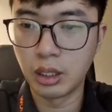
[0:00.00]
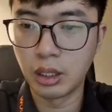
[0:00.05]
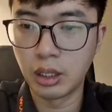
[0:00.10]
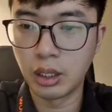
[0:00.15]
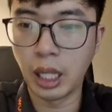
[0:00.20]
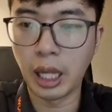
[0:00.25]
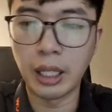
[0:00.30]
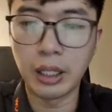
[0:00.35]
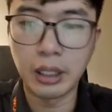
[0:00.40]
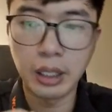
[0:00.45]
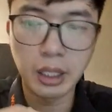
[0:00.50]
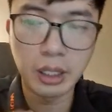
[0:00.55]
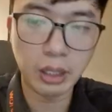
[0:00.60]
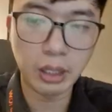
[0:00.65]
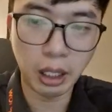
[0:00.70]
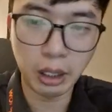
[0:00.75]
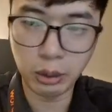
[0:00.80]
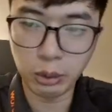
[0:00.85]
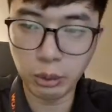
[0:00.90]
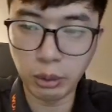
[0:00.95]
And then
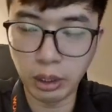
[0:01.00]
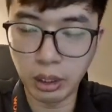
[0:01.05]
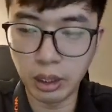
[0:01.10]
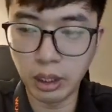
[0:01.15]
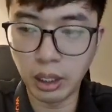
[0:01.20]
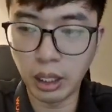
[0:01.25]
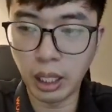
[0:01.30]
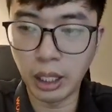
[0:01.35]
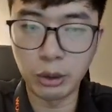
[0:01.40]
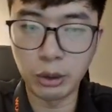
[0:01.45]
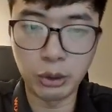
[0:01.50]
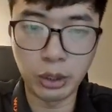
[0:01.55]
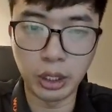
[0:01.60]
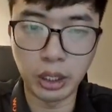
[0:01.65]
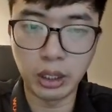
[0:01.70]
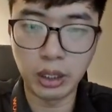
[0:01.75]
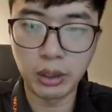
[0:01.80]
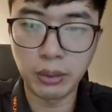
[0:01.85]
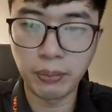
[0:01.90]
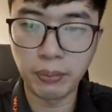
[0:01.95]
I do an entry.
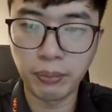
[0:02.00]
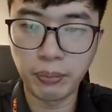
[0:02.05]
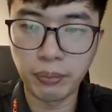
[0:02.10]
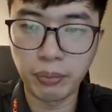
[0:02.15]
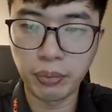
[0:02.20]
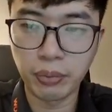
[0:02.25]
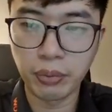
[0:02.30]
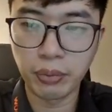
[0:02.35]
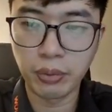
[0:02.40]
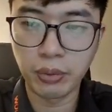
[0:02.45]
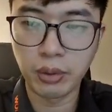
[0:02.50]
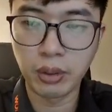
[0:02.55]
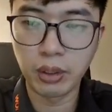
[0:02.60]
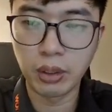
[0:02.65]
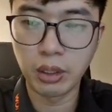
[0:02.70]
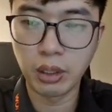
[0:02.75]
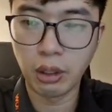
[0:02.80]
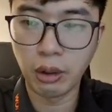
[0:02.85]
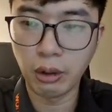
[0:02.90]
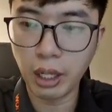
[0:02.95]

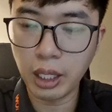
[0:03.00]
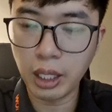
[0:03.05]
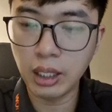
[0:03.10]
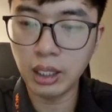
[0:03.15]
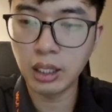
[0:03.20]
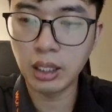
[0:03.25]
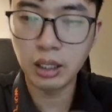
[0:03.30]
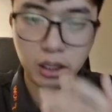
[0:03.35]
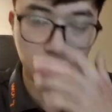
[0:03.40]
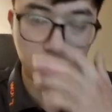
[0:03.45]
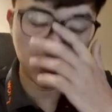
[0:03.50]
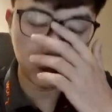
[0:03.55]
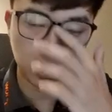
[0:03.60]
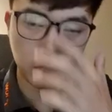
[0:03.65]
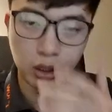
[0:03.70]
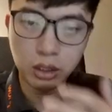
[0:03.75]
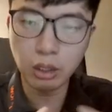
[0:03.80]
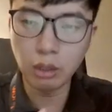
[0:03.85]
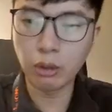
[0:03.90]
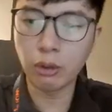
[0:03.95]
Alright,
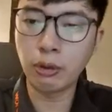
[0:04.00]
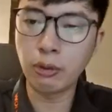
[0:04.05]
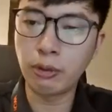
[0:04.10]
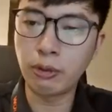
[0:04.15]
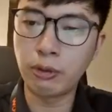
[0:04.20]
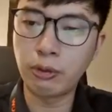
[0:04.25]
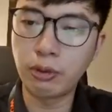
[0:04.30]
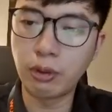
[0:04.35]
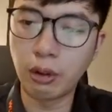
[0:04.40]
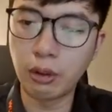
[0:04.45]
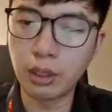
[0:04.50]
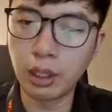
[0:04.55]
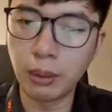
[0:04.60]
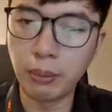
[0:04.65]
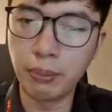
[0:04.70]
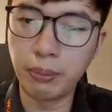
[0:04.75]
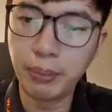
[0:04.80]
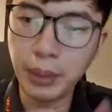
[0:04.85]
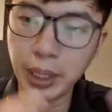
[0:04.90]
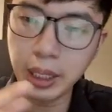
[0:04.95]
so for the
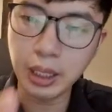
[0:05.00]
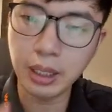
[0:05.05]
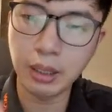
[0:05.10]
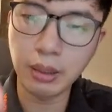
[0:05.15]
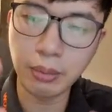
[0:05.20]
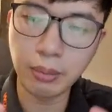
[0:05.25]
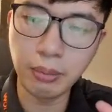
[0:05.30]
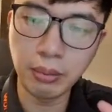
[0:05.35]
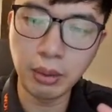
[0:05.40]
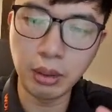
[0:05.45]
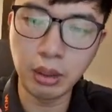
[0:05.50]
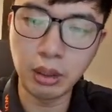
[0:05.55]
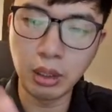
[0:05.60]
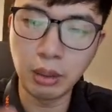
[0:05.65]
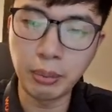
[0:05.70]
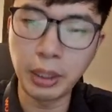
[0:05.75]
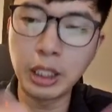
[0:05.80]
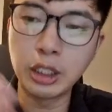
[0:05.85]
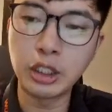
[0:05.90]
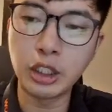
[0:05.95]
big
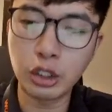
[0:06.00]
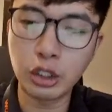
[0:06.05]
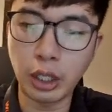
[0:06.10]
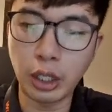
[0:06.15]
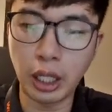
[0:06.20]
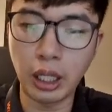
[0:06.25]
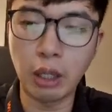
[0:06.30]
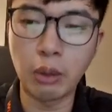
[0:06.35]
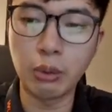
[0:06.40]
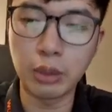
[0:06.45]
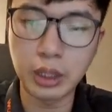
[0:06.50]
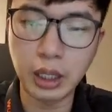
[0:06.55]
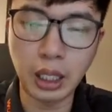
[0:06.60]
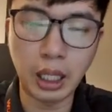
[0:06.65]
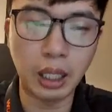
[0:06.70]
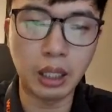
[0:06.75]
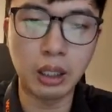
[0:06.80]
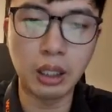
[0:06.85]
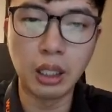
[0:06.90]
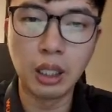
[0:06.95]
major trend, I would say
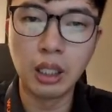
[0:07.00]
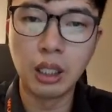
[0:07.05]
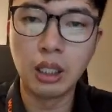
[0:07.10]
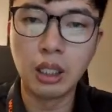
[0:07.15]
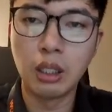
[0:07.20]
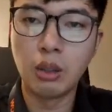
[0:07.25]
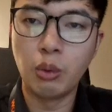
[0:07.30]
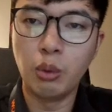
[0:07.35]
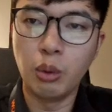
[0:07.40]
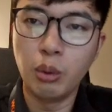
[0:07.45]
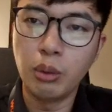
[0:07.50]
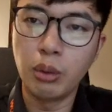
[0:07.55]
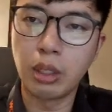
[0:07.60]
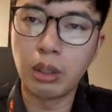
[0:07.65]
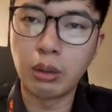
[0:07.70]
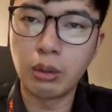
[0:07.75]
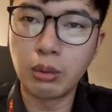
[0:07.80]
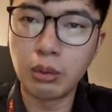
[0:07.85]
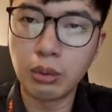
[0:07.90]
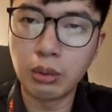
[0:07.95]
that we
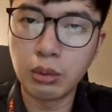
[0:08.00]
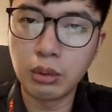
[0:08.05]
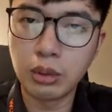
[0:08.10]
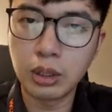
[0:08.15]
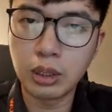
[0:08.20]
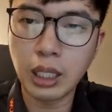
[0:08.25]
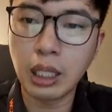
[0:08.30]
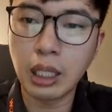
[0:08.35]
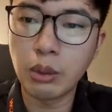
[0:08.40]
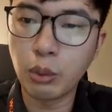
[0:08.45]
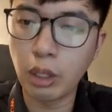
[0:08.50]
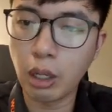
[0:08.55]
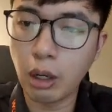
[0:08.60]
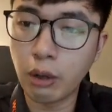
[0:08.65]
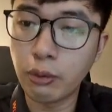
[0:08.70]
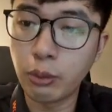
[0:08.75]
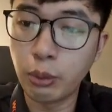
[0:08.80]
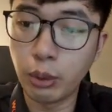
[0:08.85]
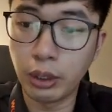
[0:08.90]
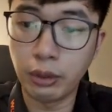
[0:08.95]
will start
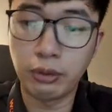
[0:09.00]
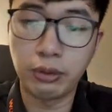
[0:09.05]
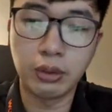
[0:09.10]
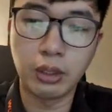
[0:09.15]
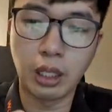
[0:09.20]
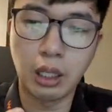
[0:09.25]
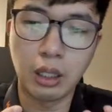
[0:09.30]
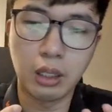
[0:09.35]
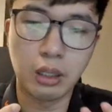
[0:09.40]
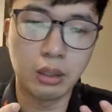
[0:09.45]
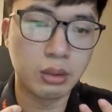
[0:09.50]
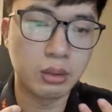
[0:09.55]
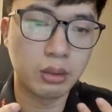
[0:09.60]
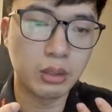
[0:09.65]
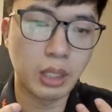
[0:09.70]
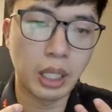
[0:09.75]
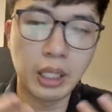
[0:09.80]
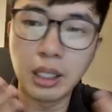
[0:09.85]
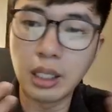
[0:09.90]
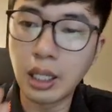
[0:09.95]
off with
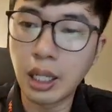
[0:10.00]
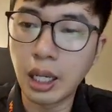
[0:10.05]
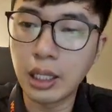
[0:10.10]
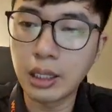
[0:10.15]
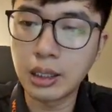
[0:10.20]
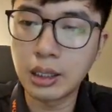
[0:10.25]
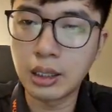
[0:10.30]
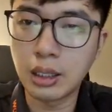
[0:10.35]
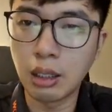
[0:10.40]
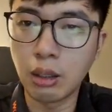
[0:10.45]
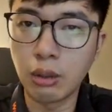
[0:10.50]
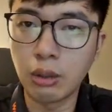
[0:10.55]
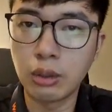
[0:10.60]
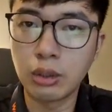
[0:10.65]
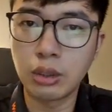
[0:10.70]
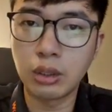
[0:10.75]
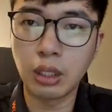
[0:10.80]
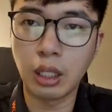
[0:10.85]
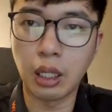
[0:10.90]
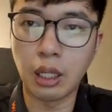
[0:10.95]
analyze
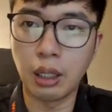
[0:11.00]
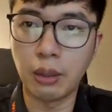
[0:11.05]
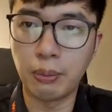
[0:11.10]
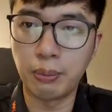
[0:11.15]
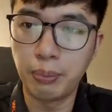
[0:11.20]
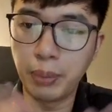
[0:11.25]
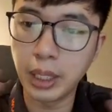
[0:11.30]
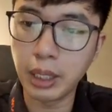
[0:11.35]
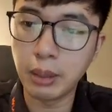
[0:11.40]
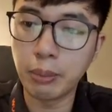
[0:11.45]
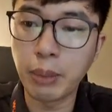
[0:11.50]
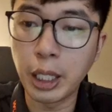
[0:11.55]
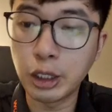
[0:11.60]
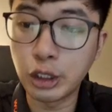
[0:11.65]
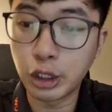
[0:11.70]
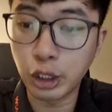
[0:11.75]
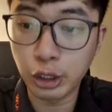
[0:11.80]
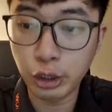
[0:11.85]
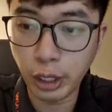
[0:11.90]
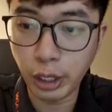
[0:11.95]
those big
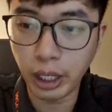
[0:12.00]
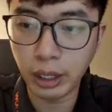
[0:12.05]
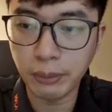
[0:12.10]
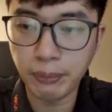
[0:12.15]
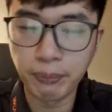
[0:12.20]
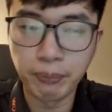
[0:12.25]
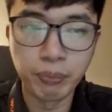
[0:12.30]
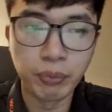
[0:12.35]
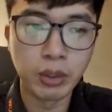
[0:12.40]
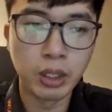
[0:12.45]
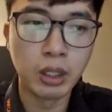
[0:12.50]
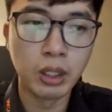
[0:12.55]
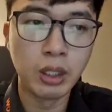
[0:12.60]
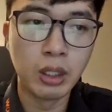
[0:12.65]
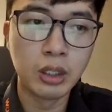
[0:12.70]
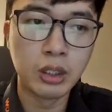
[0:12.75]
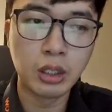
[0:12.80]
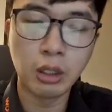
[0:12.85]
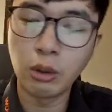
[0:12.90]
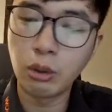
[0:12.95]
major trend.
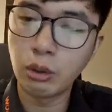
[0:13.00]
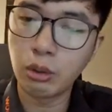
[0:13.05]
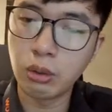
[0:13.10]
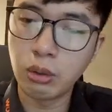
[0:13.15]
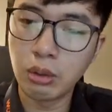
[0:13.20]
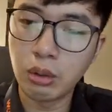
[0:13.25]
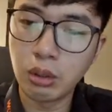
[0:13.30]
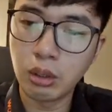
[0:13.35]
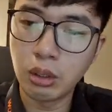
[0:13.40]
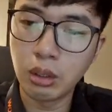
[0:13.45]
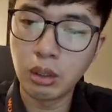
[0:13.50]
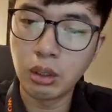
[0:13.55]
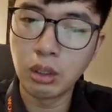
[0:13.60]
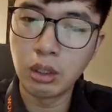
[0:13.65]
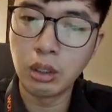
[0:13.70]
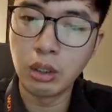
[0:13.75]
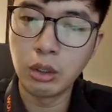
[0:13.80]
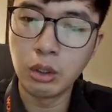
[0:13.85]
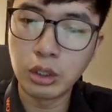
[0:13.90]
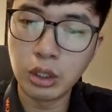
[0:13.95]
So
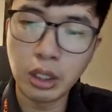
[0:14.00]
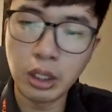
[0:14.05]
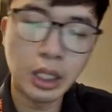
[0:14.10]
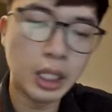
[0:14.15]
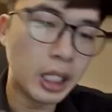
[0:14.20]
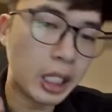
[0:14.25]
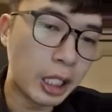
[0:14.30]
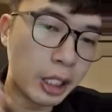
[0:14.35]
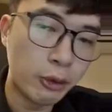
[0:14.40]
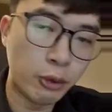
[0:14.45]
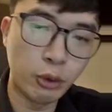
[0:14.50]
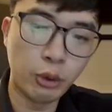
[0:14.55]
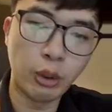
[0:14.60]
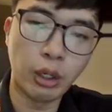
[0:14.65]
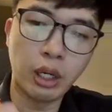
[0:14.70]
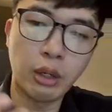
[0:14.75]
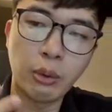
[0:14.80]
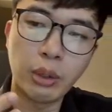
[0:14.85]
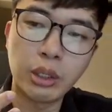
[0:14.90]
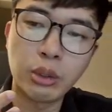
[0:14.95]
usually if you
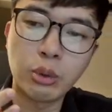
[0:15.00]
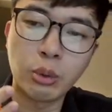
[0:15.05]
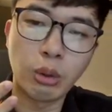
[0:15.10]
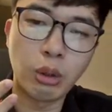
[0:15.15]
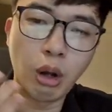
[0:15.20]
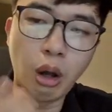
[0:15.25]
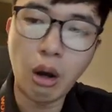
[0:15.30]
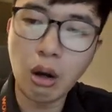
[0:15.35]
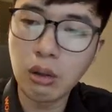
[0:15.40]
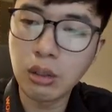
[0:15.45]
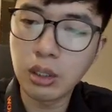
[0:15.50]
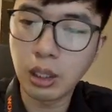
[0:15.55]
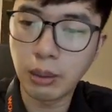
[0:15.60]
want to long the